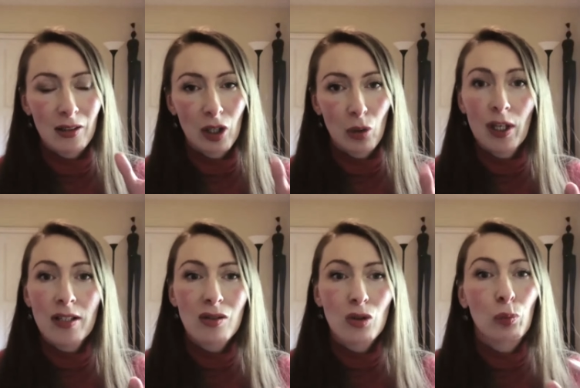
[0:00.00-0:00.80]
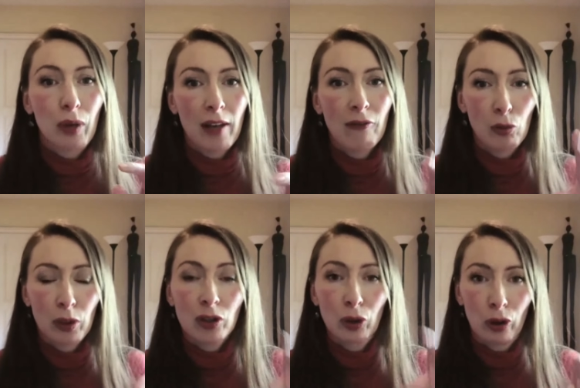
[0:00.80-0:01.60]
request to pay for
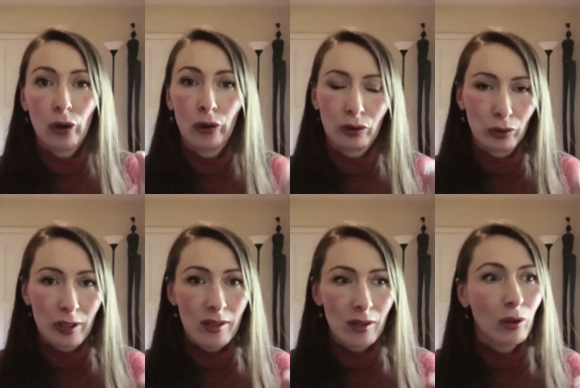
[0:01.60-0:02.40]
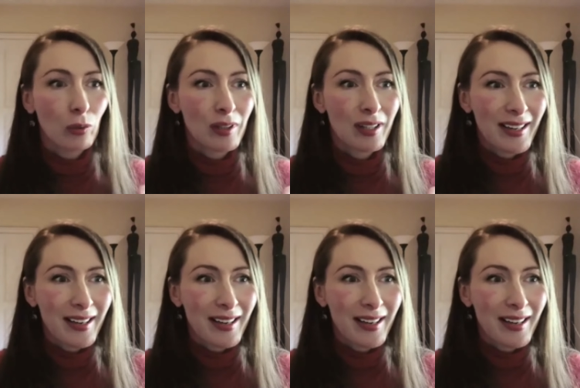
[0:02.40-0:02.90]
what you earned 2 years ago.